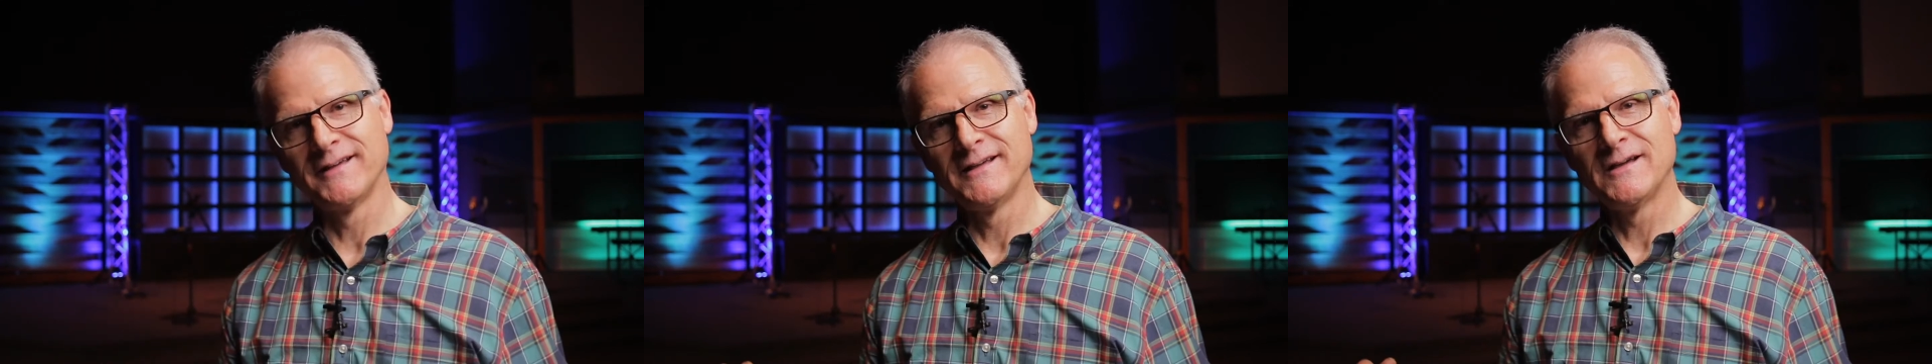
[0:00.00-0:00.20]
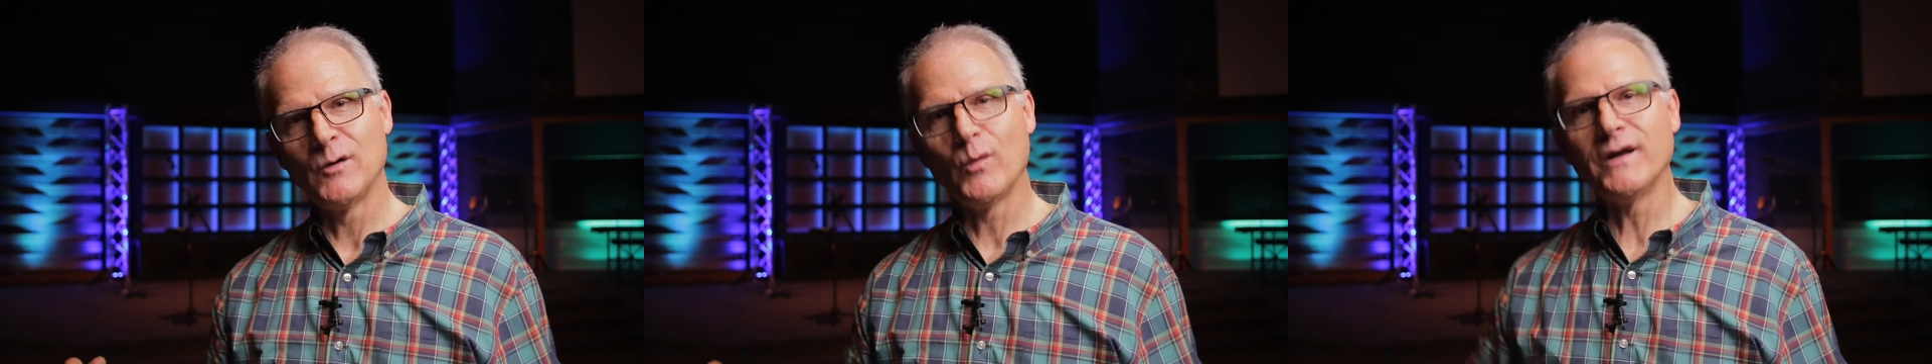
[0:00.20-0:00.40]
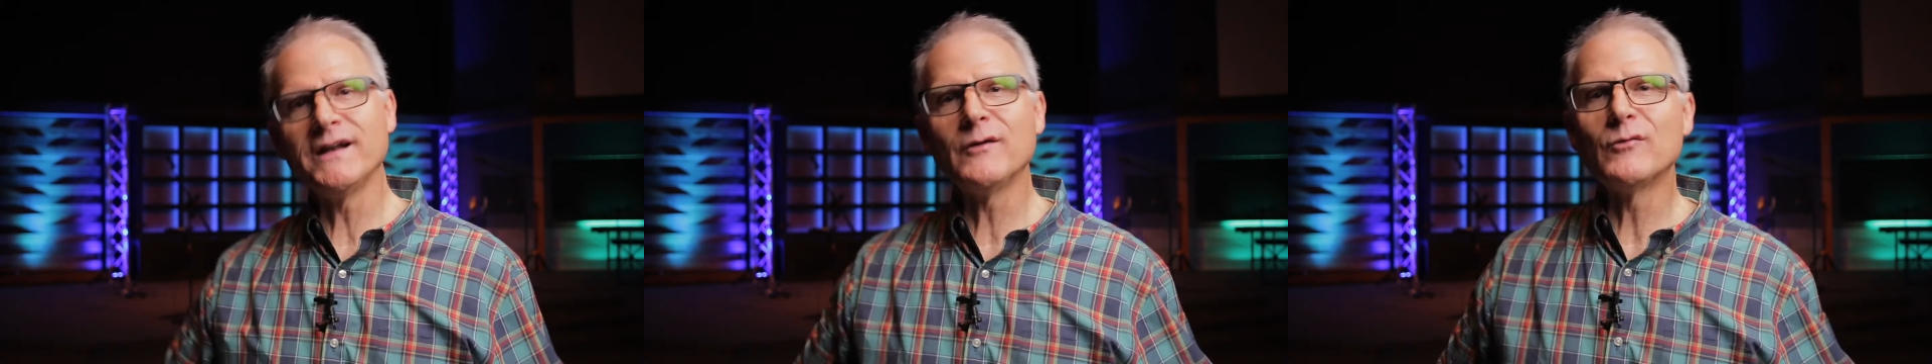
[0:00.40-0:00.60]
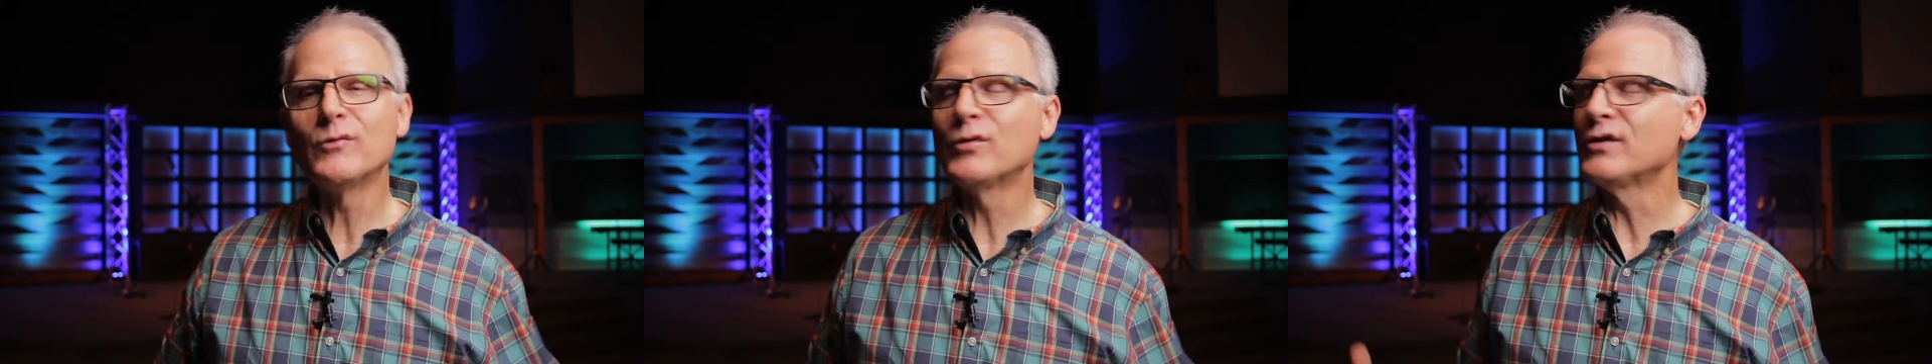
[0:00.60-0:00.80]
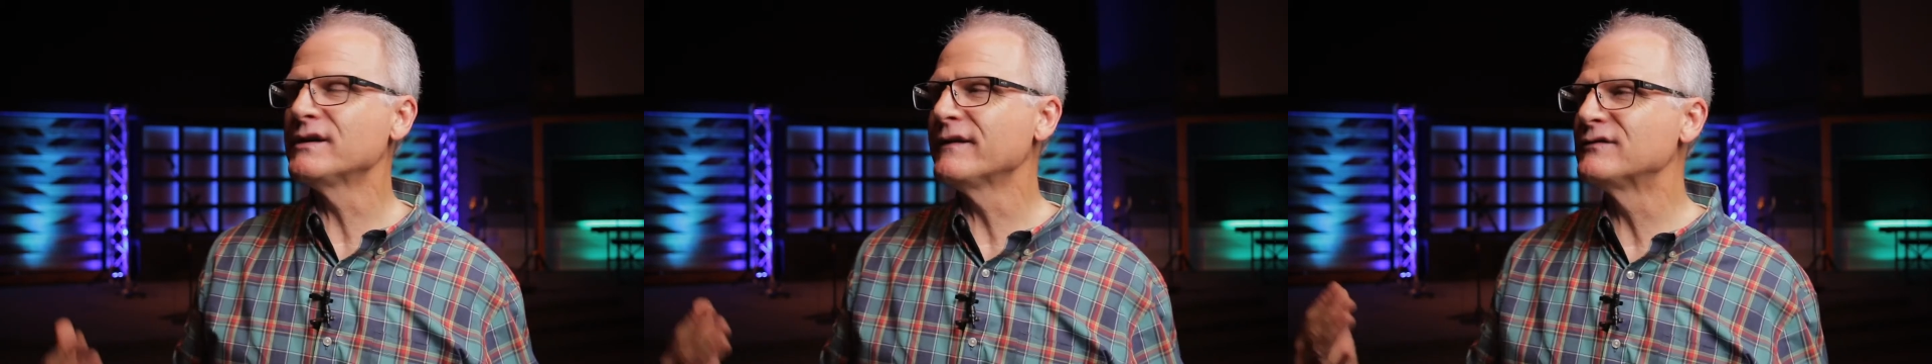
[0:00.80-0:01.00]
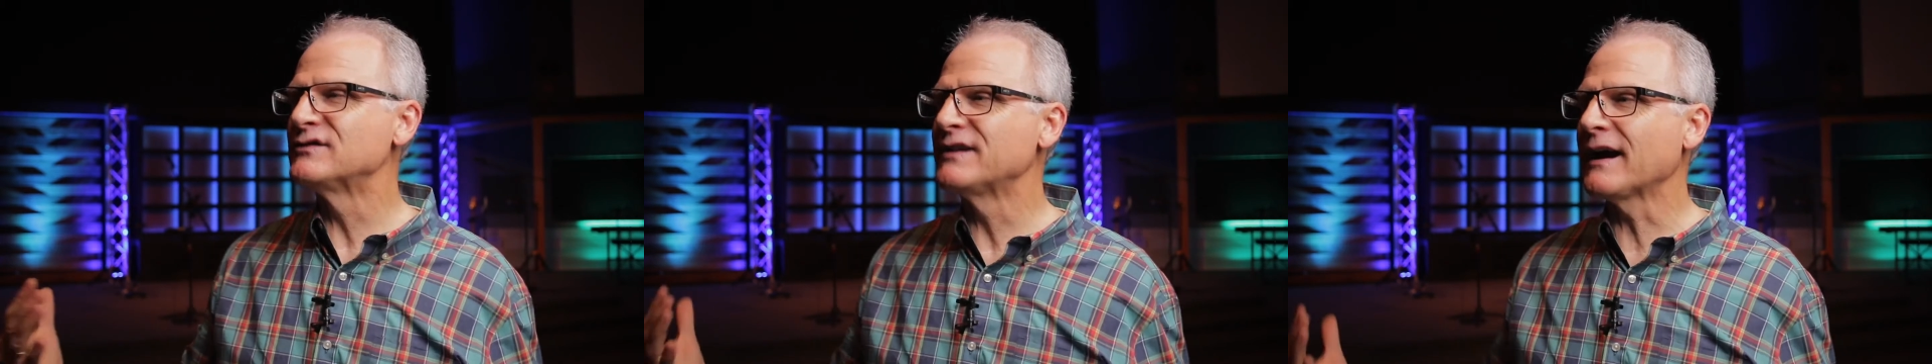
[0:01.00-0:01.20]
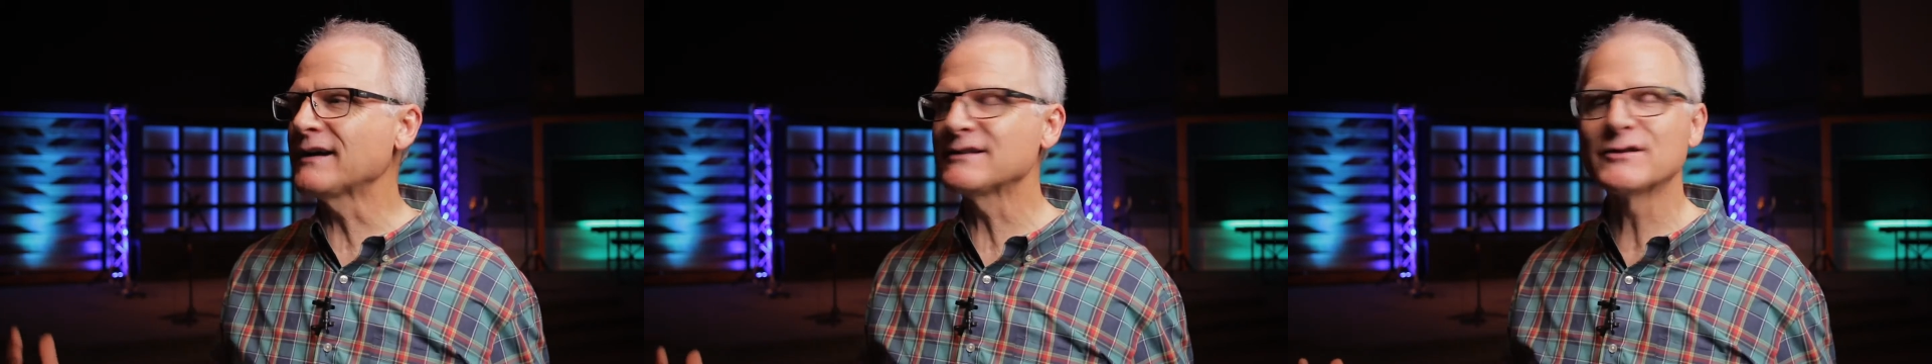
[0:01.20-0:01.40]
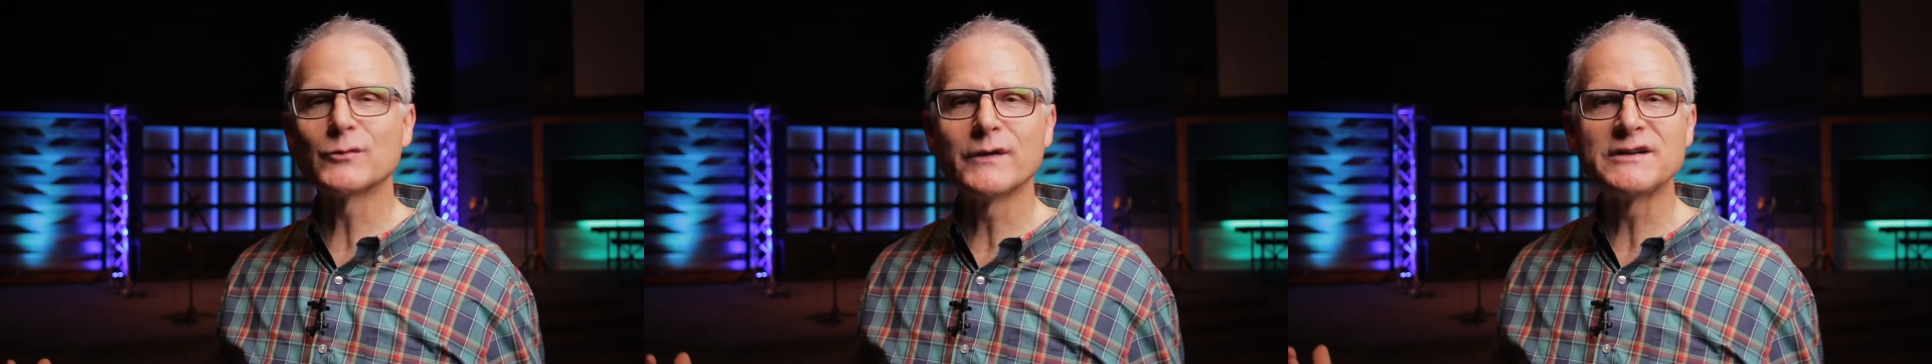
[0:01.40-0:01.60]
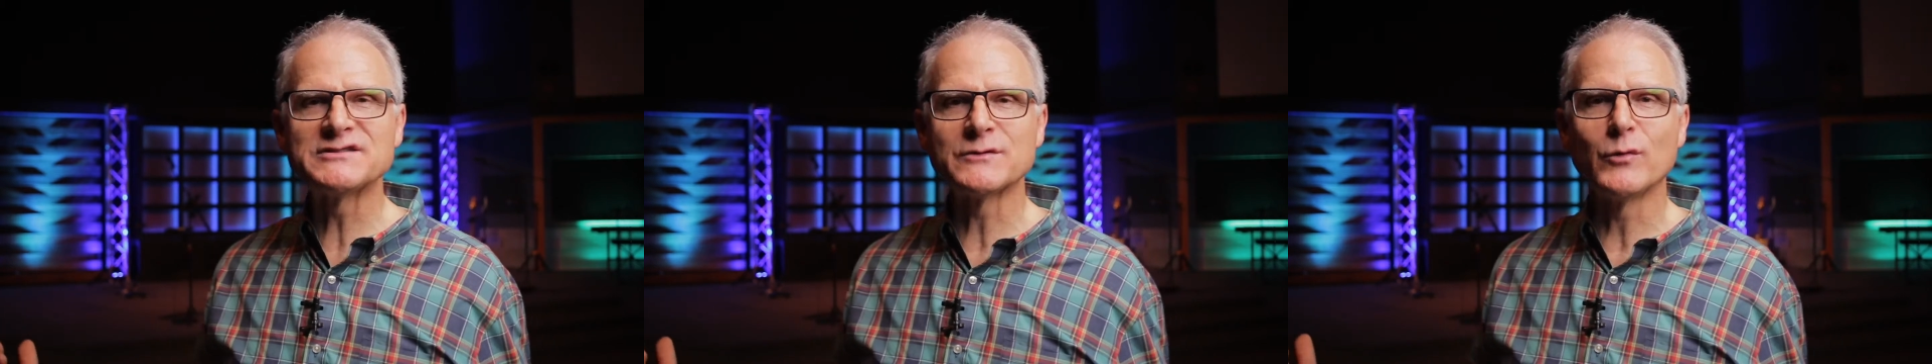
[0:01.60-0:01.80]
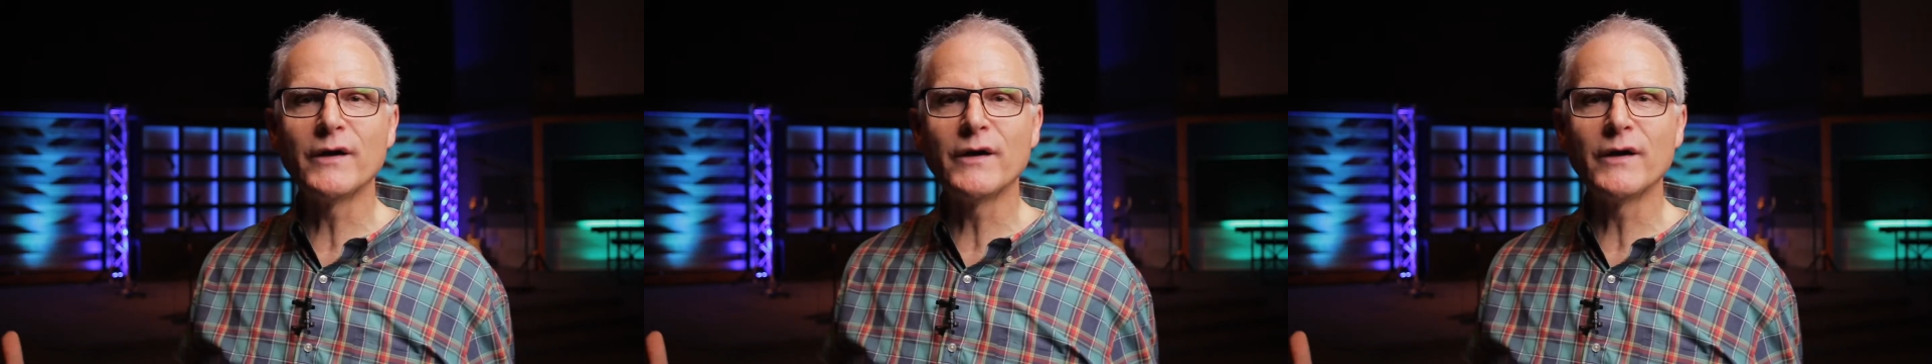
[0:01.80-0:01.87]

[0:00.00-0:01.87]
What a word of declaration.